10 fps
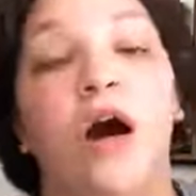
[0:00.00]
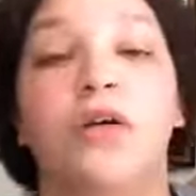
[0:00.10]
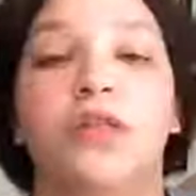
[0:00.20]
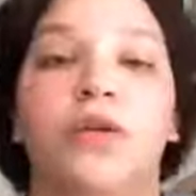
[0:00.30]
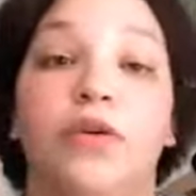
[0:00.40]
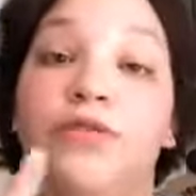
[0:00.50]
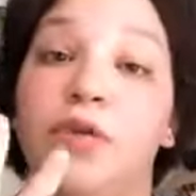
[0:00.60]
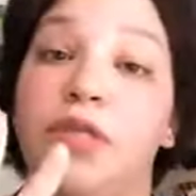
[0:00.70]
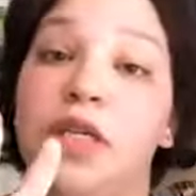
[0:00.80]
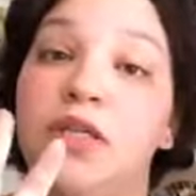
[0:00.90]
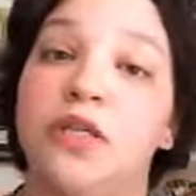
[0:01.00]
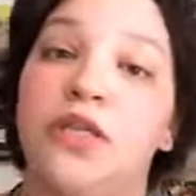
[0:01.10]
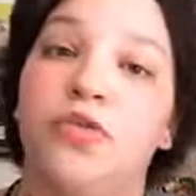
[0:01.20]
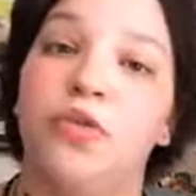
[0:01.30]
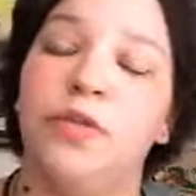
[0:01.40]
Also, if there's things in
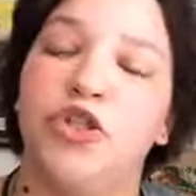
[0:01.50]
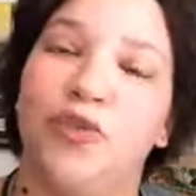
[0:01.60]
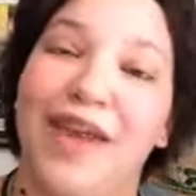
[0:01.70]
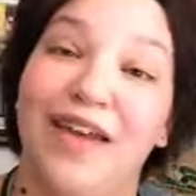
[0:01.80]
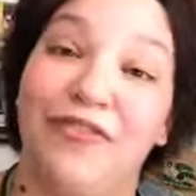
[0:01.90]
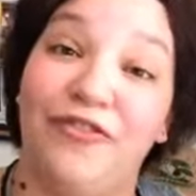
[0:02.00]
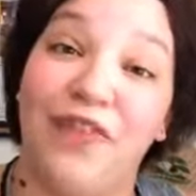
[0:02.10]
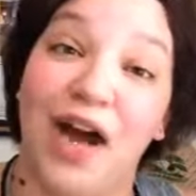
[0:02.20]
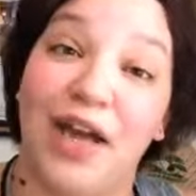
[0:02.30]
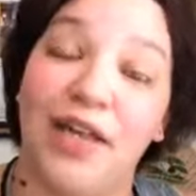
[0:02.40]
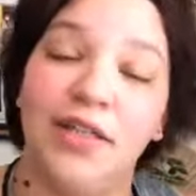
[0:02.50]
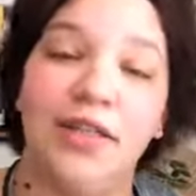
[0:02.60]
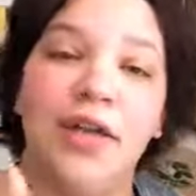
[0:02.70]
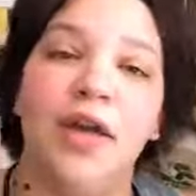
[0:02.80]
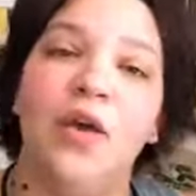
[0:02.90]
this group that you can't
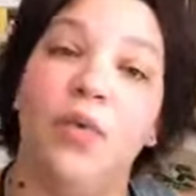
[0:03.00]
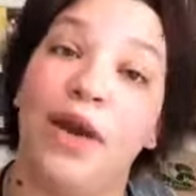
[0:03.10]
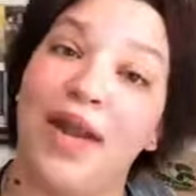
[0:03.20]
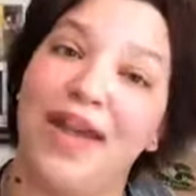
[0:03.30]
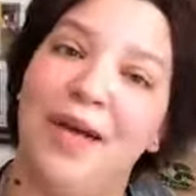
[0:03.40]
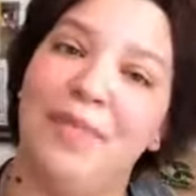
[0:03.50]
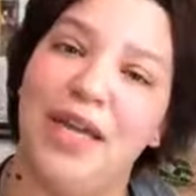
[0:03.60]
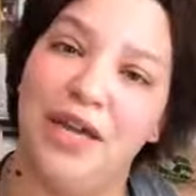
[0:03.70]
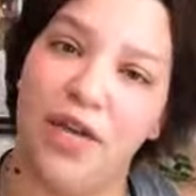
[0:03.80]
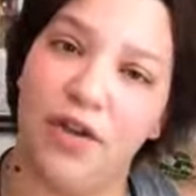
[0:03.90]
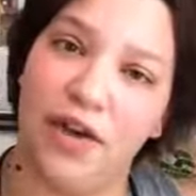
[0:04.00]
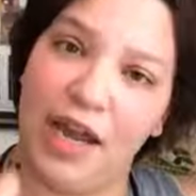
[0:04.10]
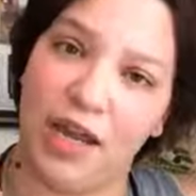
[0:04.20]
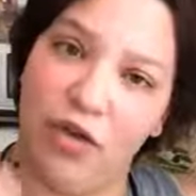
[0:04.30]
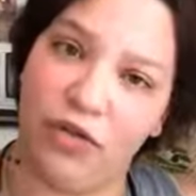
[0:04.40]
find, when I come in here and
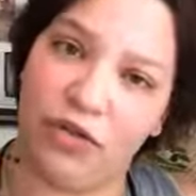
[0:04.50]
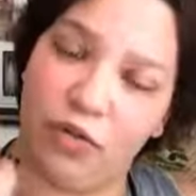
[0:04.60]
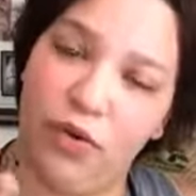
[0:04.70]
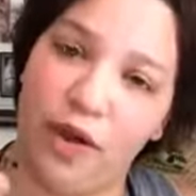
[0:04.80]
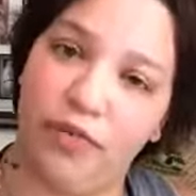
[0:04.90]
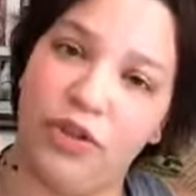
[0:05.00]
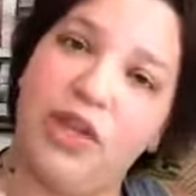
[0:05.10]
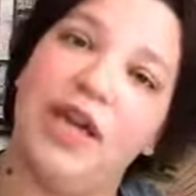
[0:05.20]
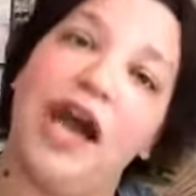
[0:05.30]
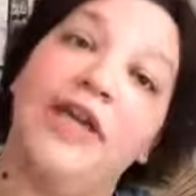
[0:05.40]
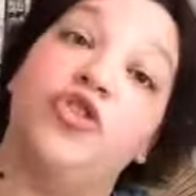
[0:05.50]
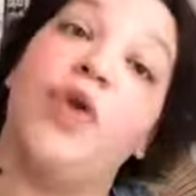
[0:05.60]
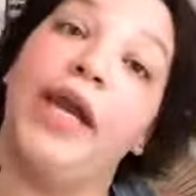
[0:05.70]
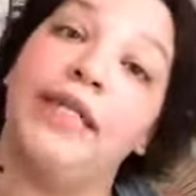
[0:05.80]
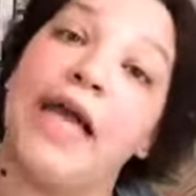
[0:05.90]
I go through everything, I
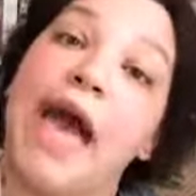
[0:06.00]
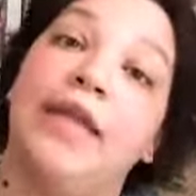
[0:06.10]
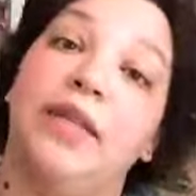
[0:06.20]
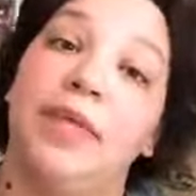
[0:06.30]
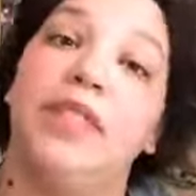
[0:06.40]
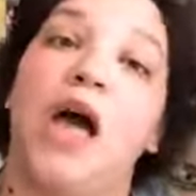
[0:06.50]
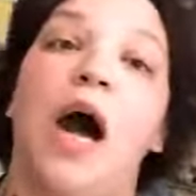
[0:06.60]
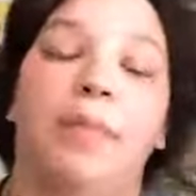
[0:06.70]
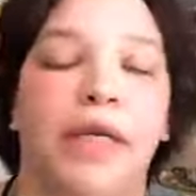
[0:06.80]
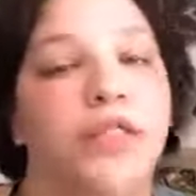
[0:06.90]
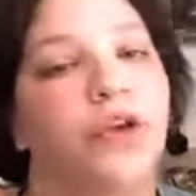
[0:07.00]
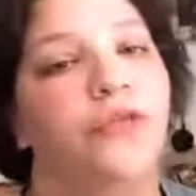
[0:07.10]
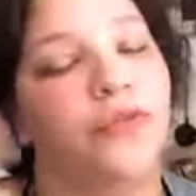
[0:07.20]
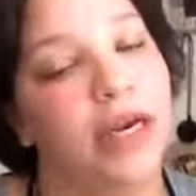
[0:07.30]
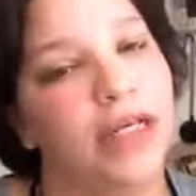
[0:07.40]
try to tag them in topics. So
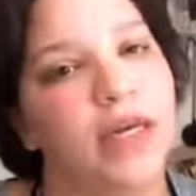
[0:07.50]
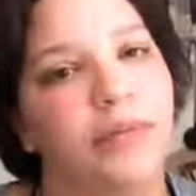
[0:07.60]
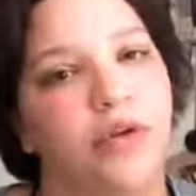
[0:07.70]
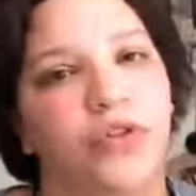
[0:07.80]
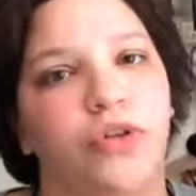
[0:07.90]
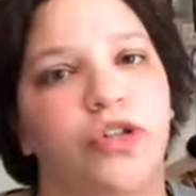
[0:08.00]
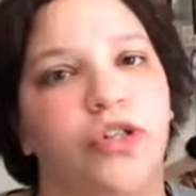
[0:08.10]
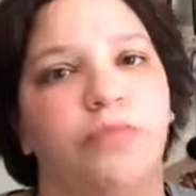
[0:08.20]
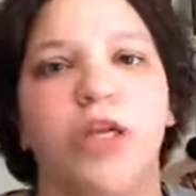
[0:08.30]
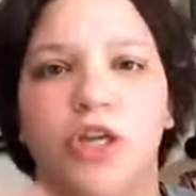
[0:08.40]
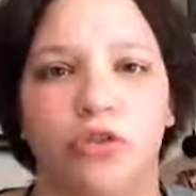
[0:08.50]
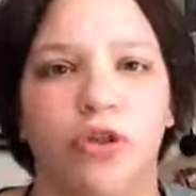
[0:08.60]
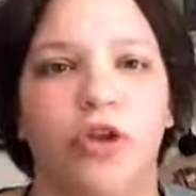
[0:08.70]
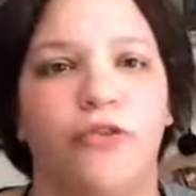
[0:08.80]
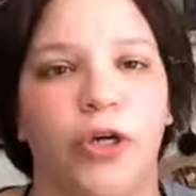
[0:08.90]
if anytime you search something and you
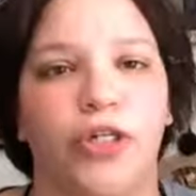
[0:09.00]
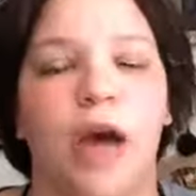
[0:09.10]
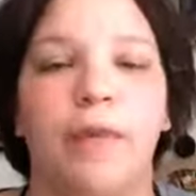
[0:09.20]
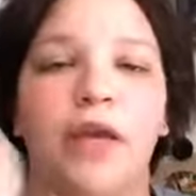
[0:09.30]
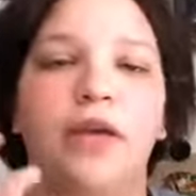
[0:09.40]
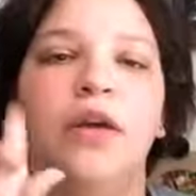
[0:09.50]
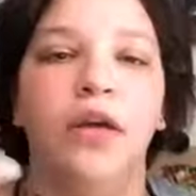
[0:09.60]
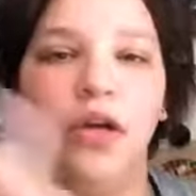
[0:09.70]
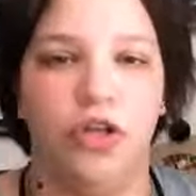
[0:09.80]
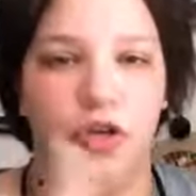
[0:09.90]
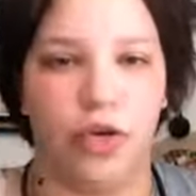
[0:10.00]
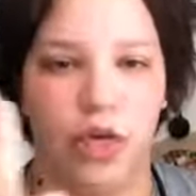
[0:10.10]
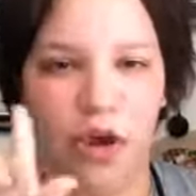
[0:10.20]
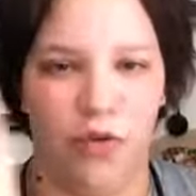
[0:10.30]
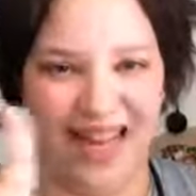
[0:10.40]
look for a topic, you
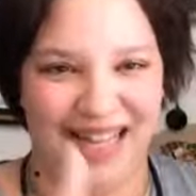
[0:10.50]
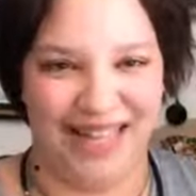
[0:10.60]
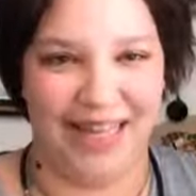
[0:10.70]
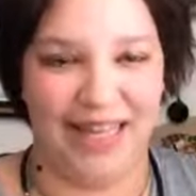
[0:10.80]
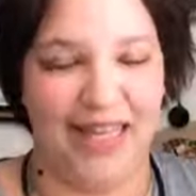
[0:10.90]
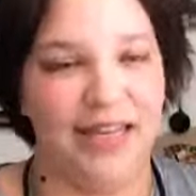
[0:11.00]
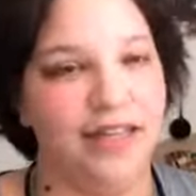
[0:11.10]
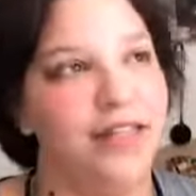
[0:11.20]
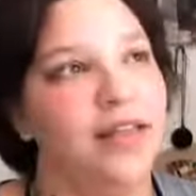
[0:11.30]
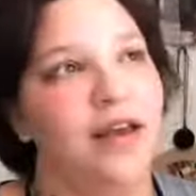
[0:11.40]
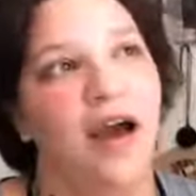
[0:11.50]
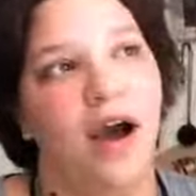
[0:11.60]
can go and click things.